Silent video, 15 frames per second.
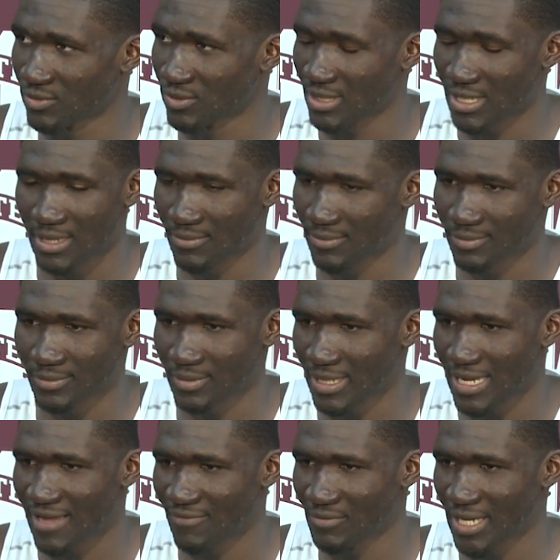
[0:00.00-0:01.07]
I
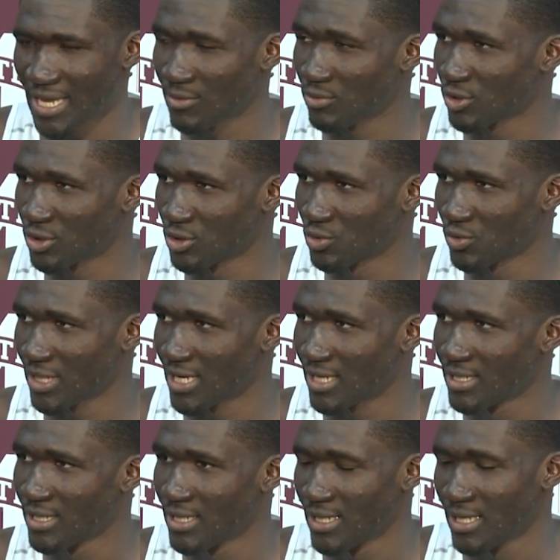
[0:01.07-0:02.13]
haven't been able to do that.
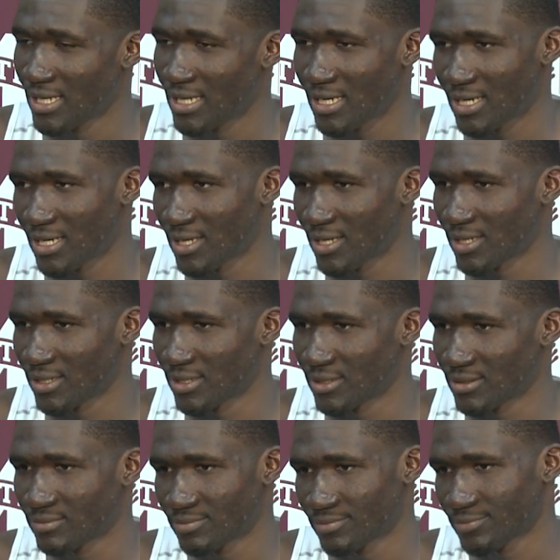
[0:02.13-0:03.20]
And then
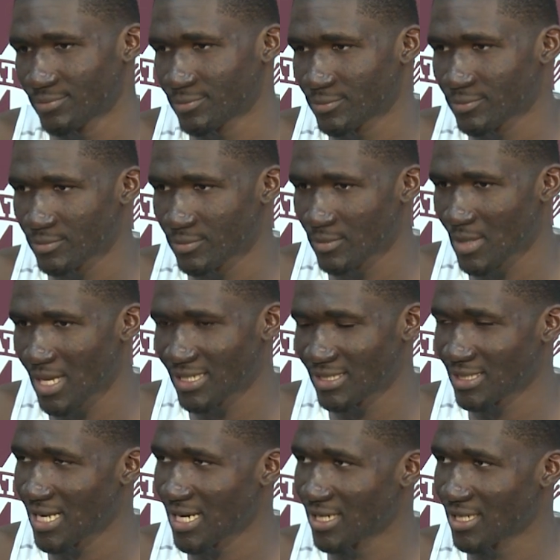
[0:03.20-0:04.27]
I just
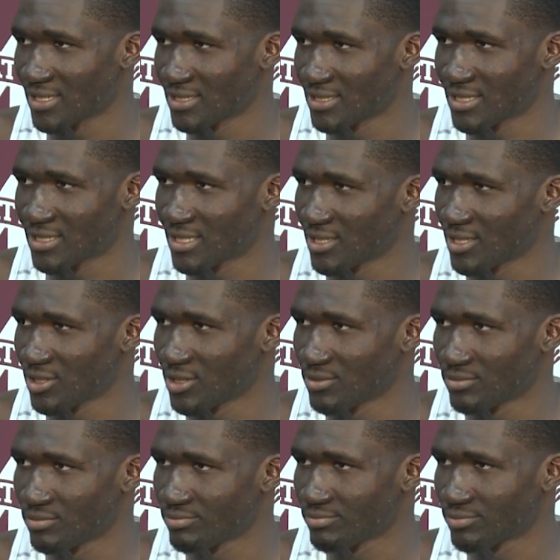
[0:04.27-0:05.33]
got to consistently
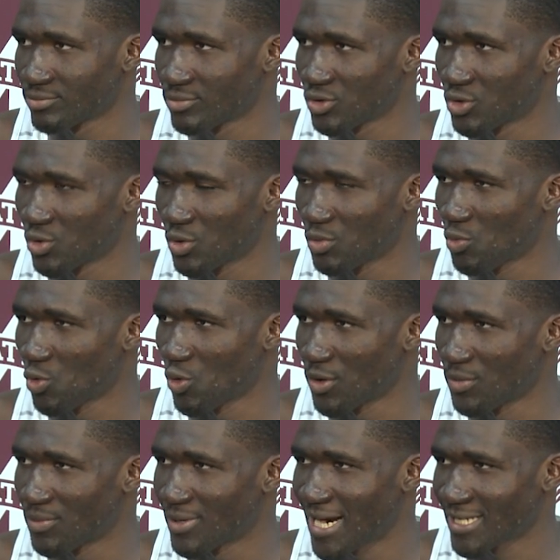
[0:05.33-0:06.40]
do it more in
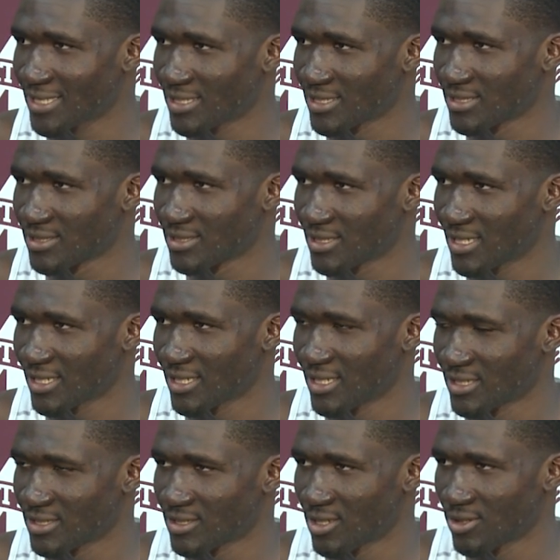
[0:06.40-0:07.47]
practice, I
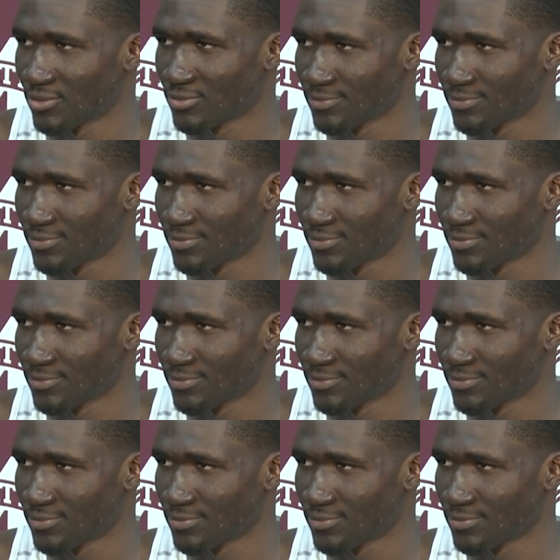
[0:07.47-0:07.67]
guess. So.